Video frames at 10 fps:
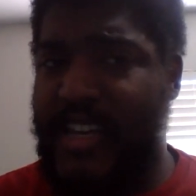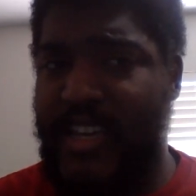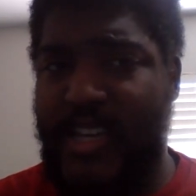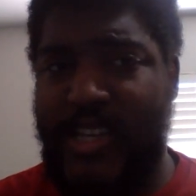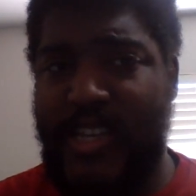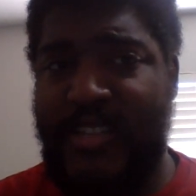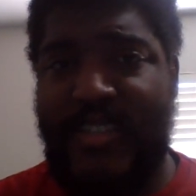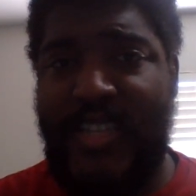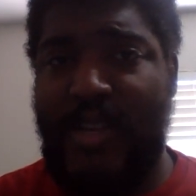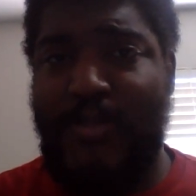it, it
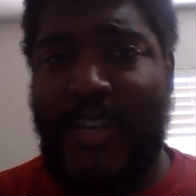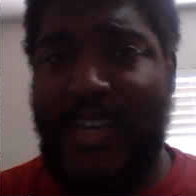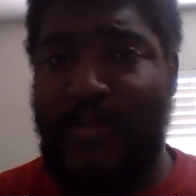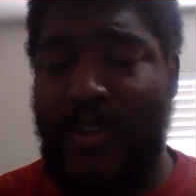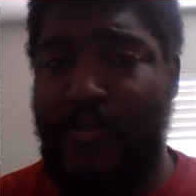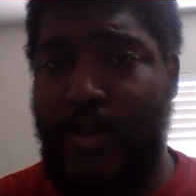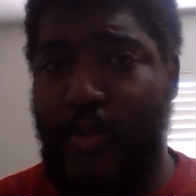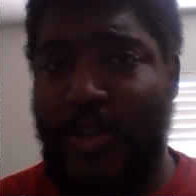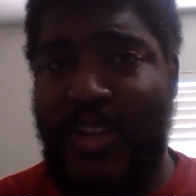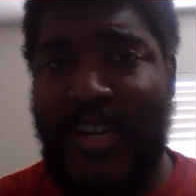seemed like, in my
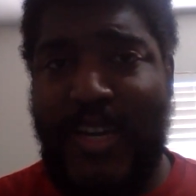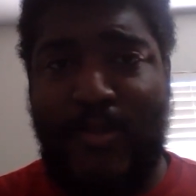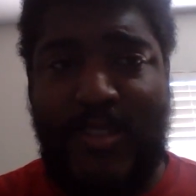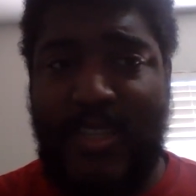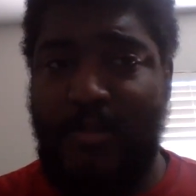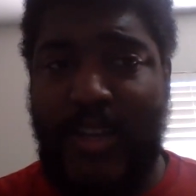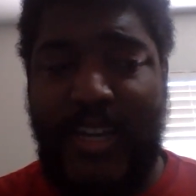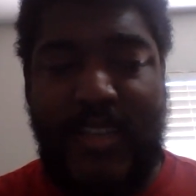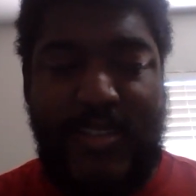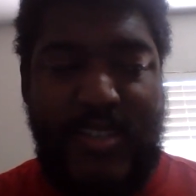recap, it seemed
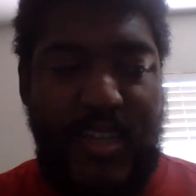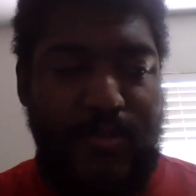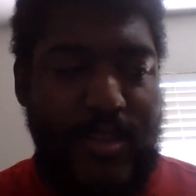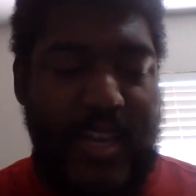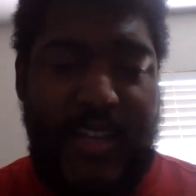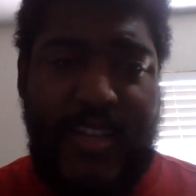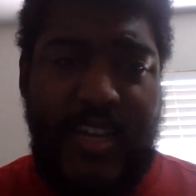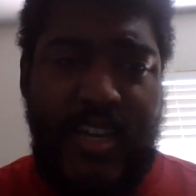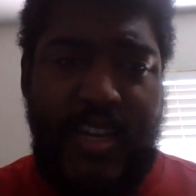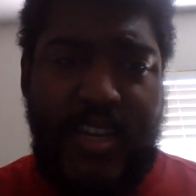like it seemed that
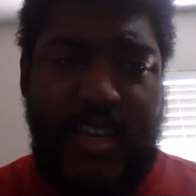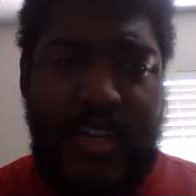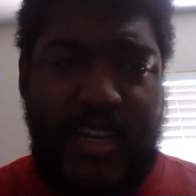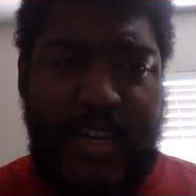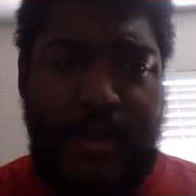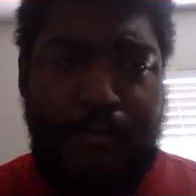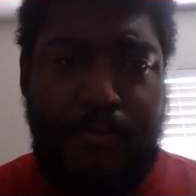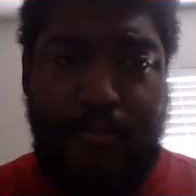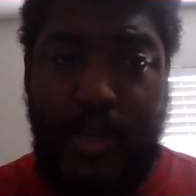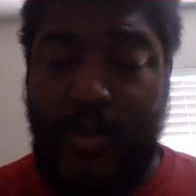
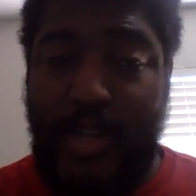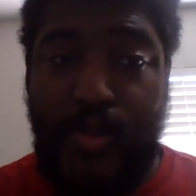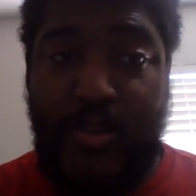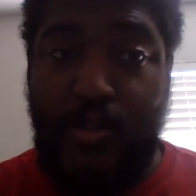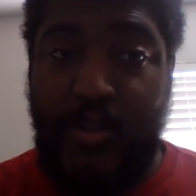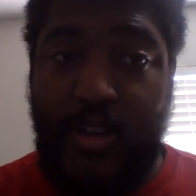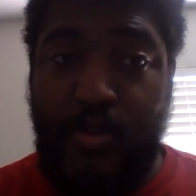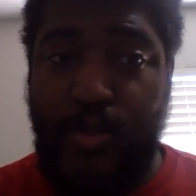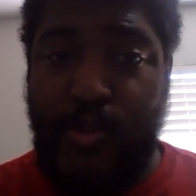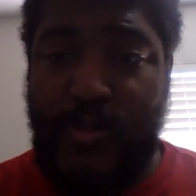um, BYU was going to
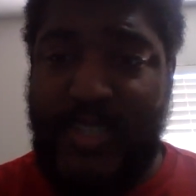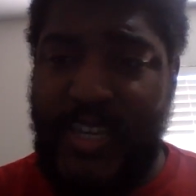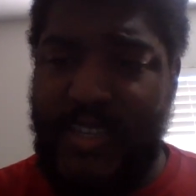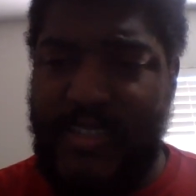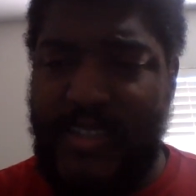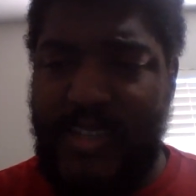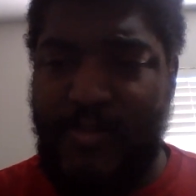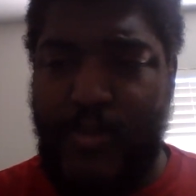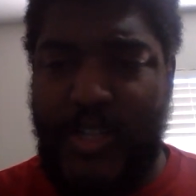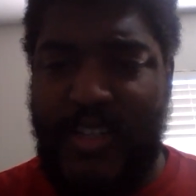cruise
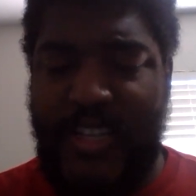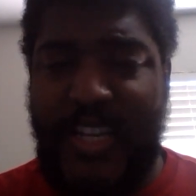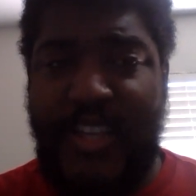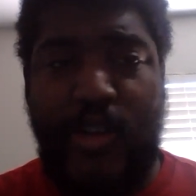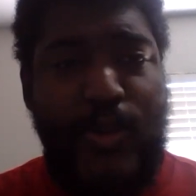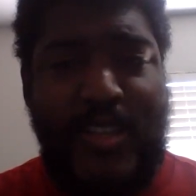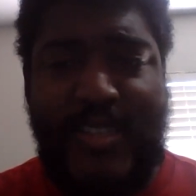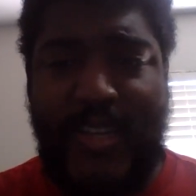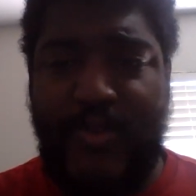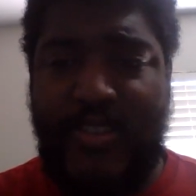easily, but then
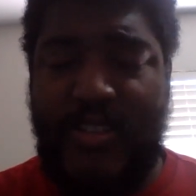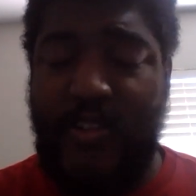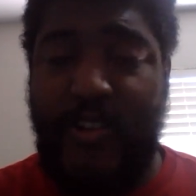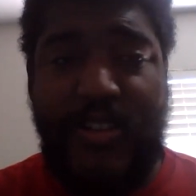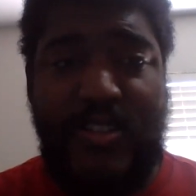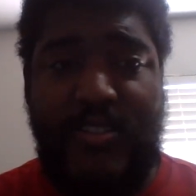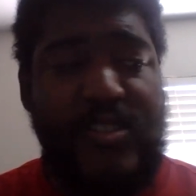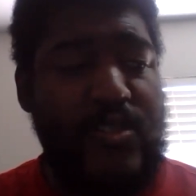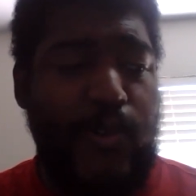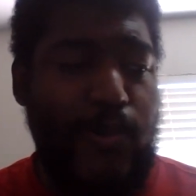USF started to
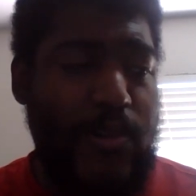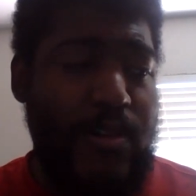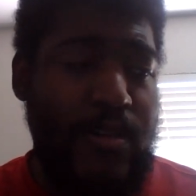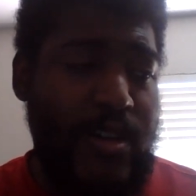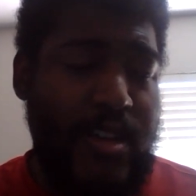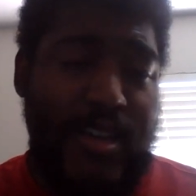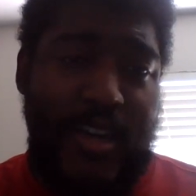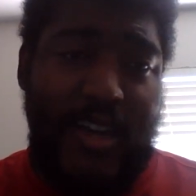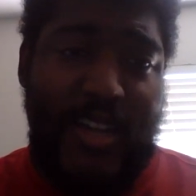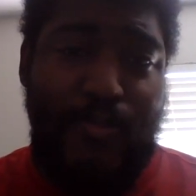score
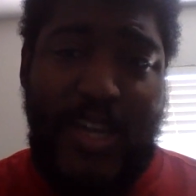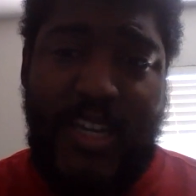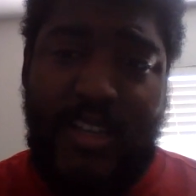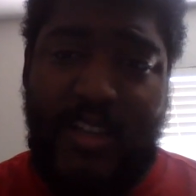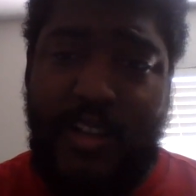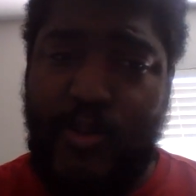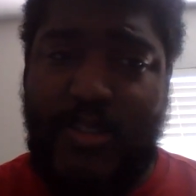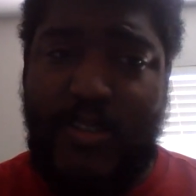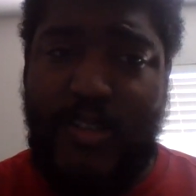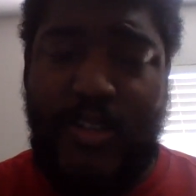and make it
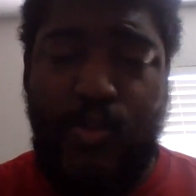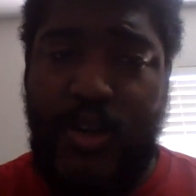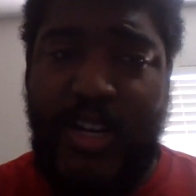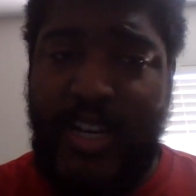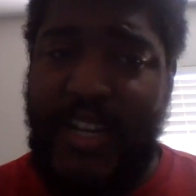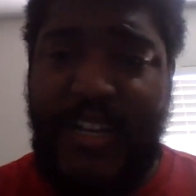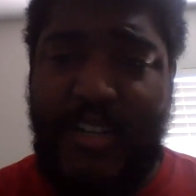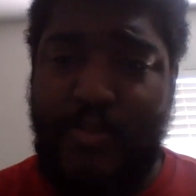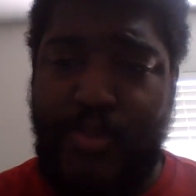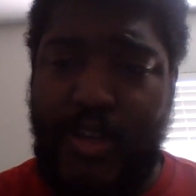closer to what it
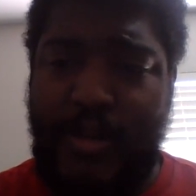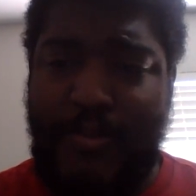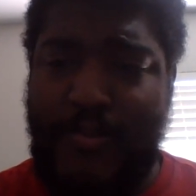needed to be.